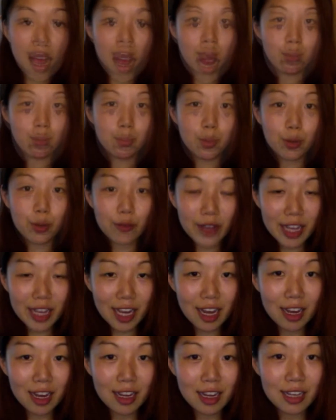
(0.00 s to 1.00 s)
Moving
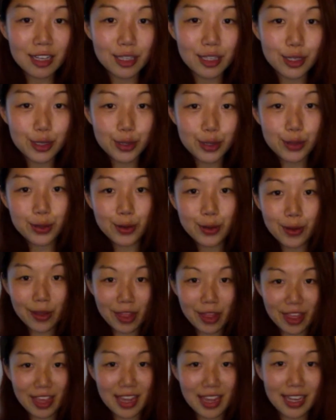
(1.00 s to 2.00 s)
on to
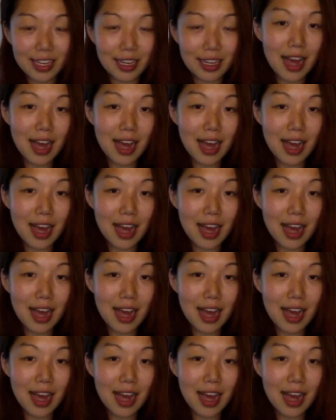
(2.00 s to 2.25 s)
the